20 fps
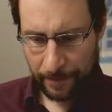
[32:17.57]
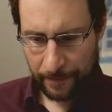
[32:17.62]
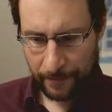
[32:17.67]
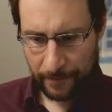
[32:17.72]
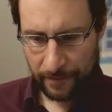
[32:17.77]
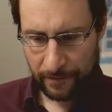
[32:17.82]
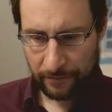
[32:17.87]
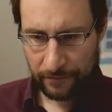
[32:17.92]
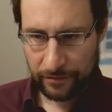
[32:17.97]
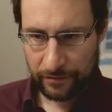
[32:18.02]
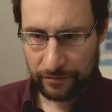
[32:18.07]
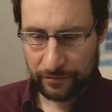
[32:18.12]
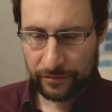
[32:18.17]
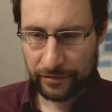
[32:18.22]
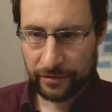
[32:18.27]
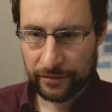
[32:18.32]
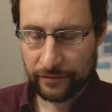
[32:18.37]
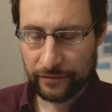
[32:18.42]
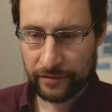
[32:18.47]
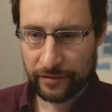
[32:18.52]
Okay, we don't
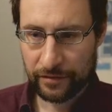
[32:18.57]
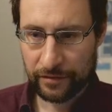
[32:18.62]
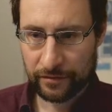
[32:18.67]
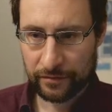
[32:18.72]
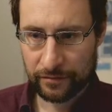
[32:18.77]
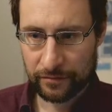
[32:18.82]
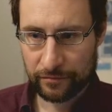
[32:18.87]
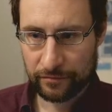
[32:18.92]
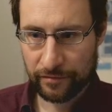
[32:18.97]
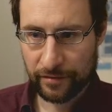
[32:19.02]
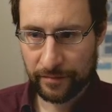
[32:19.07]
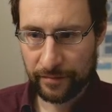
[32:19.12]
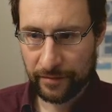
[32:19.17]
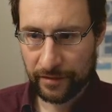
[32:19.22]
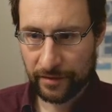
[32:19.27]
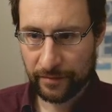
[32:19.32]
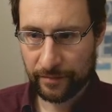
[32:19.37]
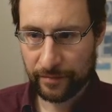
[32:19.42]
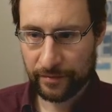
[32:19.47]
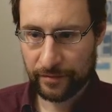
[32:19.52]
have IO
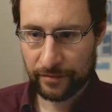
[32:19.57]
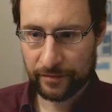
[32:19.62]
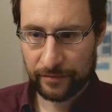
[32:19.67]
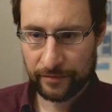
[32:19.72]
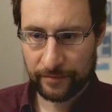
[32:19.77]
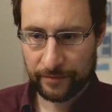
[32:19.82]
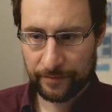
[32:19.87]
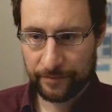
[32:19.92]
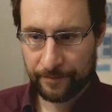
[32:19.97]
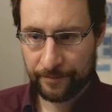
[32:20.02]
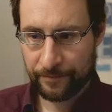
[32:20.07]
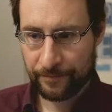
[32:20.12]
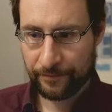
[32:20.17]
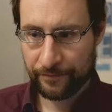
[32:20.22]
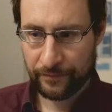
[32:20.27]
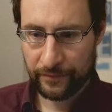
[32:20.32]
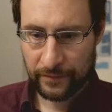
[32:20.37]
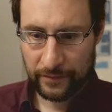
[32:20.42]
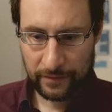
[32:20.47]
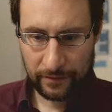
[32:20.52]
remap.
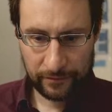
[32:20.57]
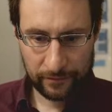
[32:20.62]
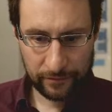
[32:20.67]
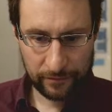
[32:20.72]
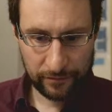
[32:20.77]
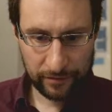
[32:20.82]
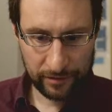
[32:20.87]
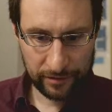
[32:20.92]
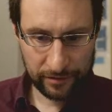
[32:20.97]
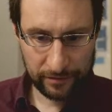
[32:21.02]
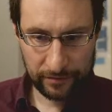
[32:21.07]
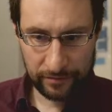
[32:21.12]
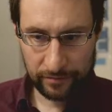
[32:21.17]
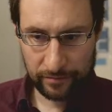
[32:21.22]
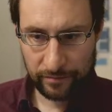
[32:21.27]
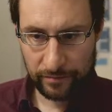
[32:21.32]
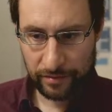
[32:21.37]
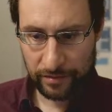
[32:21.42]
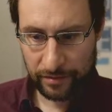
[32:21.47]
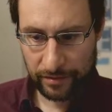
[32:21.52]
Write
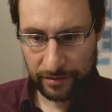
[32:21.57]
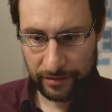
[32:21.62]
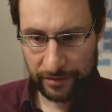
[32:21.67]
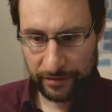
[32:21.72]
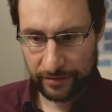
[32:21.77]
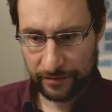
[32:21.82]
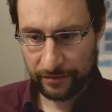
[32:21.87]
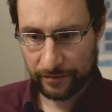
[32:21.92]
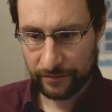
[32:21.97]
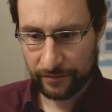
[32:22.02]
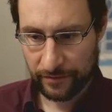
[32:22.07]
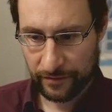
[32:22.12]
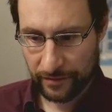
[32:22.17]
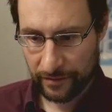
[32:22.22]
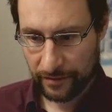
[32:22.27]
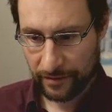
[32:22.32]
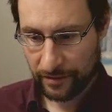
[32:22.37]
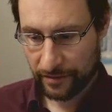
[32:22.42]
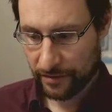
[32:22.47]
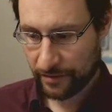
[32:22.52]
combine.
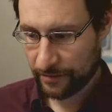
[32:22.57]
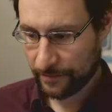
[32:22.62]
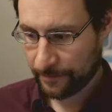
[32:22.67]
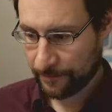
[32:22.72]
Nah.